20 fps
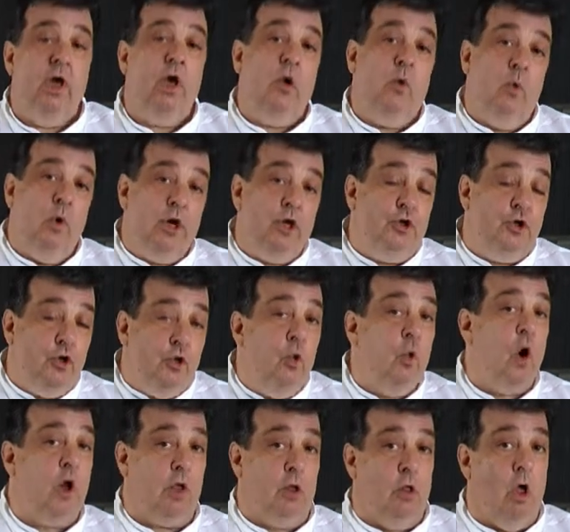We do
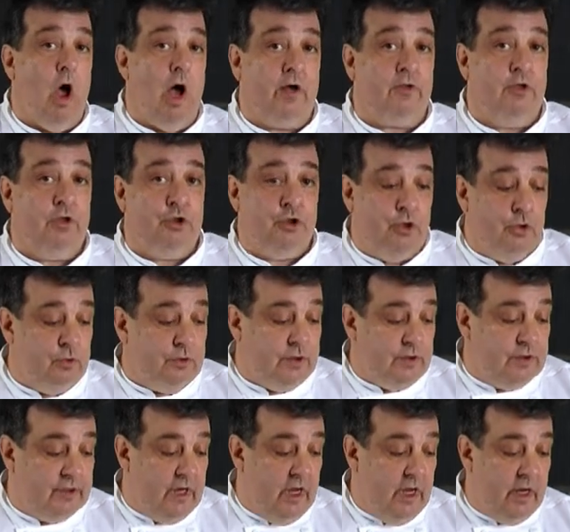want to lock the
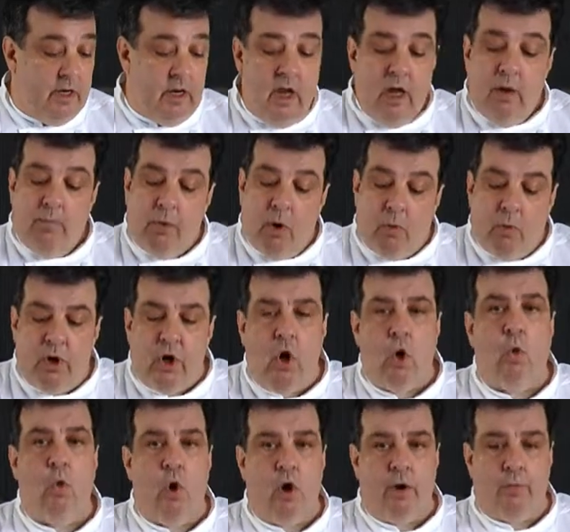juices in, but we
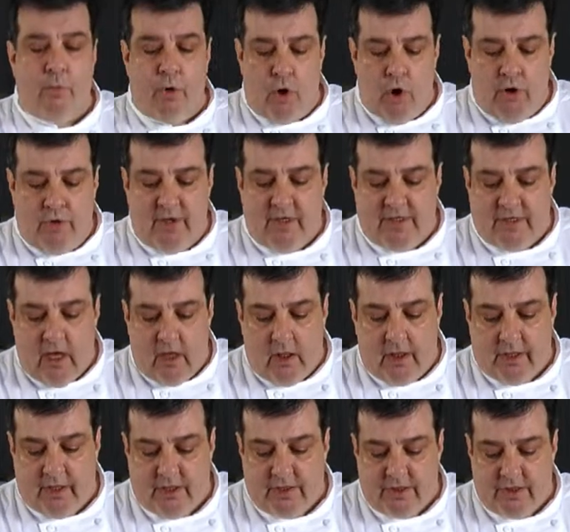don't want to burn the
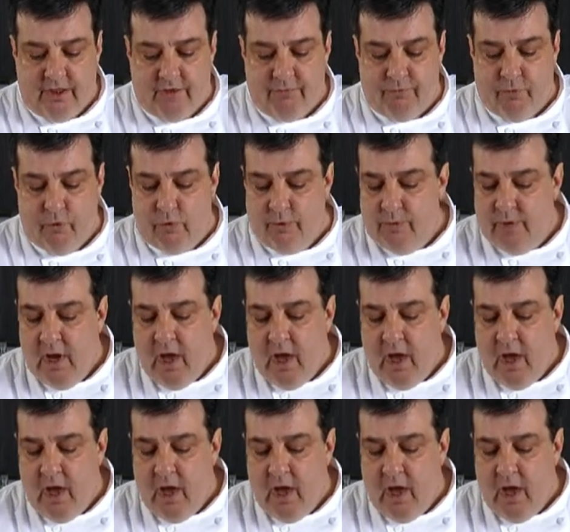delicate seafood.